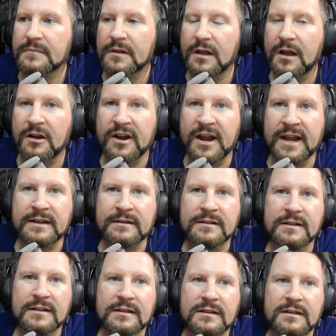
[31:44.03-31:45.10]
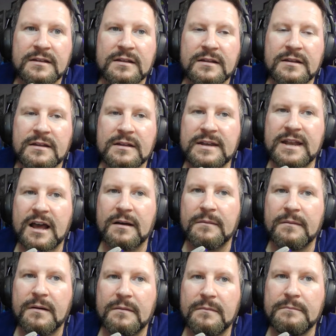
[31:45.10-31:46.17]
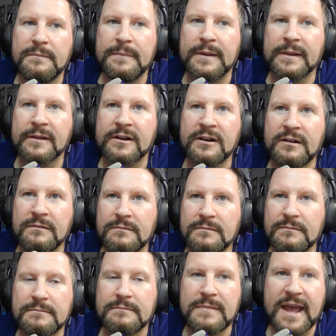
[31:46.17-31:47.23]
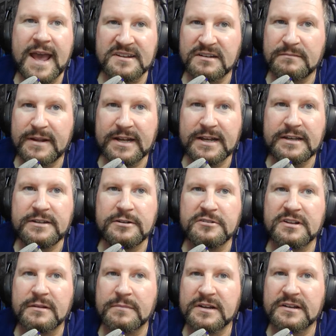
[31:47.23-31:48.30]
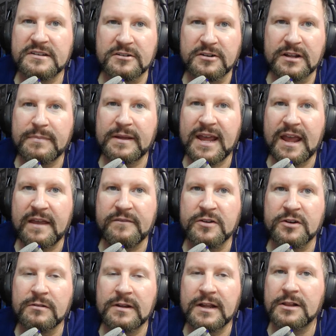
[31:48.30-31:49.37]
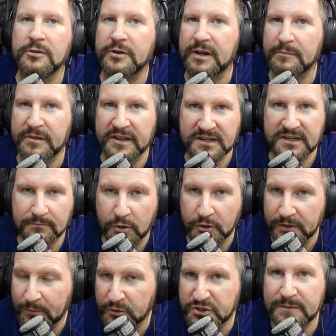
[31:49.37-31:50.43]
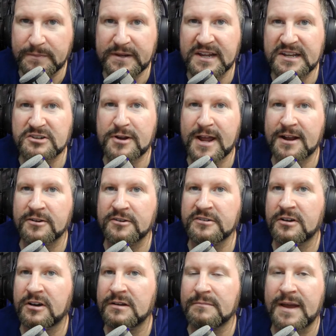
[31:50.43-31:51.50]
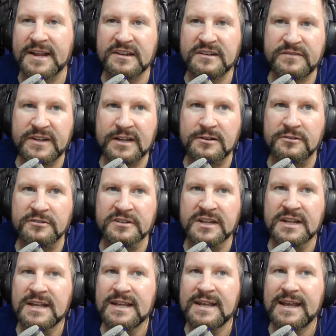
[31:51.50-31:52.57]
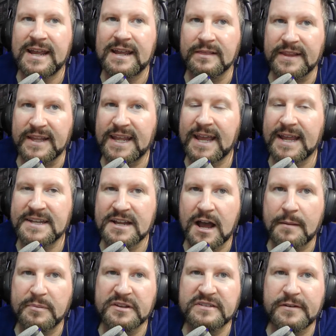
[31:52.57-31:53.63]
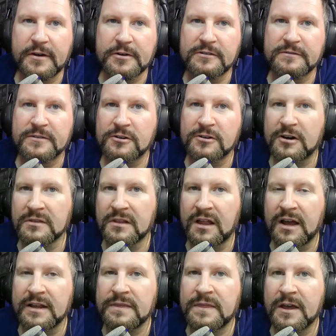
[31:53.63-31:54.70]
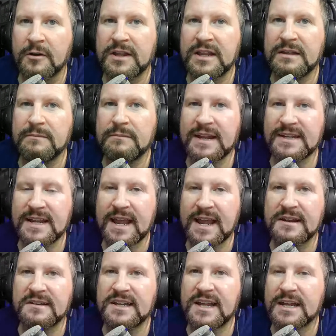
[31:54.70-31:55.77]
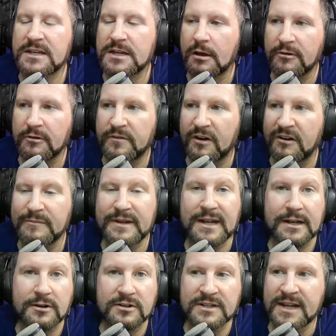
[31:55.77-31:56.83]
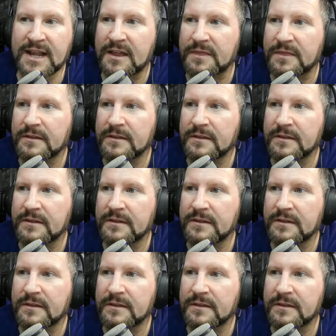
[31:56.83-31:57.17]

All right. Now, Miller has admitted to some concerning behavior, including placing multiple GPS trackers on Micah's vehicles and leaking a topless photo of her online, though he maintains he had no involvement in her death.